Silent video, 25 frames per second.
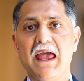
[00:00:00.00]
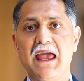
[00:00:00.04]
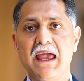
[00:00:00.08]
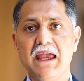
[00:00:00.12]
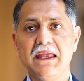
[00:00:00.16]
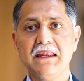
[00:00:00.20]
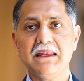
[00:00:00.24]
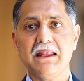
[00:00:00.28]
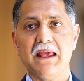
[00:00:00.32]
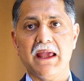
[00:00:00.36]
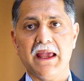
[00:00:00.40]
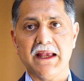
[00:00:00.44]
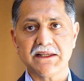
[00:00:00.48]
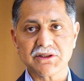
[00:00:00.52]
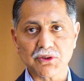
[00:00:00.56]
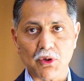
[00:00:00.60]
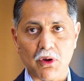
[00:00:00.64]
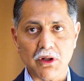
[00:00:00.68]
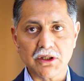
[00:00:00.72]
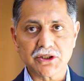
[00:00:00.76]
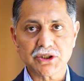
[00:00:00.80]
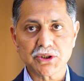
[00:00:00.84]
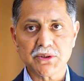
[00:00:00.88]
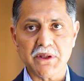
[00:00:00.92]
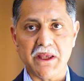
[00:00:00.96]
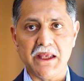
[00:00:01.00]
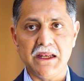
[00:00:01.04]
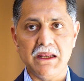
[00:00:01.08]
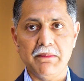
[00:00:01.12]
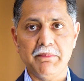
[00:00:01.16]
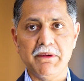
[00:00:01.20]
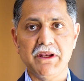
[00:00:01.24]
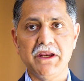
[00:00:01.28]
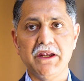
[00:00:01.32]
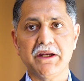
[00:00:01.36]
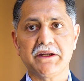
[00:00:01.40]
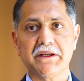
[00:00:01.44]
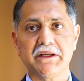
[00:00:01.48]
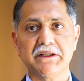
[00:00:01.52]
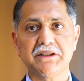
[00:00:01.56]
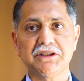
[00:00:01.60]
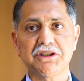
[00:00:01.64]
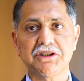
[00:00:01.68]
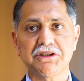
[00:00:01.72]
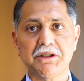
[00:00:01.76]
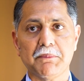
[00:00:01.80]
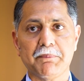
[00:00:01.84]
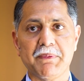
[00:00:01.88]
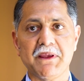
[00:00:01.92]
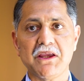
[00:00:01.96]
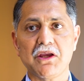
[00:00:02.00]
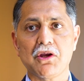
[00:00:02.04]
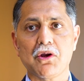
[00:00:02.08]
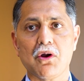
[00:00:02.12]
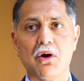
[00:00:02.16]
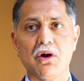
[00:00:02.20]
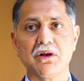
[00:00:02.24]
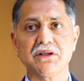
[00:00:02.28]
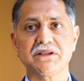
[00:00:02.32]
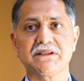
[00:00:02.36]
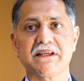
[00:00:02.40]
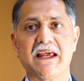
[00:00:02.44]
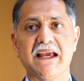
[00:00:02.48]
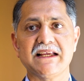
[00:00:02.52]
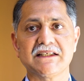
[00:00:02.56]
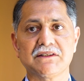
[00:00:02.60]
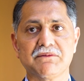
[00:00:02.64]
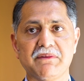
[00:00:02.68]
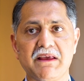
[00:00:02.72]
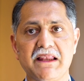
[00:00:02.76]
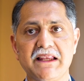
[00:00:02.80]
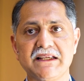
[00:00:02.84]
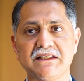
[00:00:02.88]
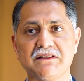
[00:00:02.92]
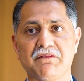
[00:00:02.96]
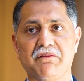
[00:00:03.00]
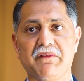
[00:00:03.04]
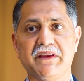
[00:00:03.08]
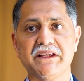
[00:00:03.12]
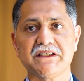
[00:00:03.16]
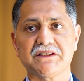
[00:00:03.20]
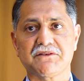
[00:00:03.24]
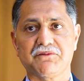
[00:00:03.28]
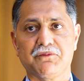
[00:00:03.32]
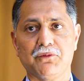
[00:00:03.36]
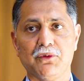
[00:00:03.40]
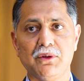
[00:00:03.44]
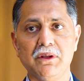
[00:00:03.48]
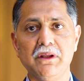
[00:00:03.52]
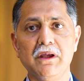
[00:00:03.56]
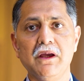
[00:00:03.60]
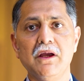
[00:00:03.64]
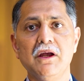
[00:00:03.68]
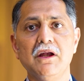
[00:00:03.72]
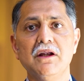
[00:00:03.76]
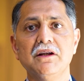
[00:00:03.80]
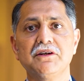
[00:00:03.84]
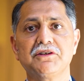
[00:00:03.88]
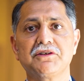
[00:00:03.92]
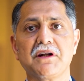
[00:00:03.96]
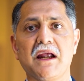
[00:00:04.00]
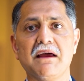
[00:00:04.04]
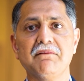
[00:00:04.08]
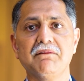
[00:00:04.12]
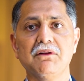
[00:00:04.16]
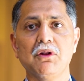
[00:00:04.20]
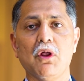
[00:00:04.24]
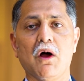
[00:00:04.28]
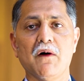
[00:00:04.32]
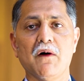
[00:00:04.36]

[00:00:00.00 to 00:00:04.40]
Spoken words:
and has also eliminated shipping costs as well as wasteful travel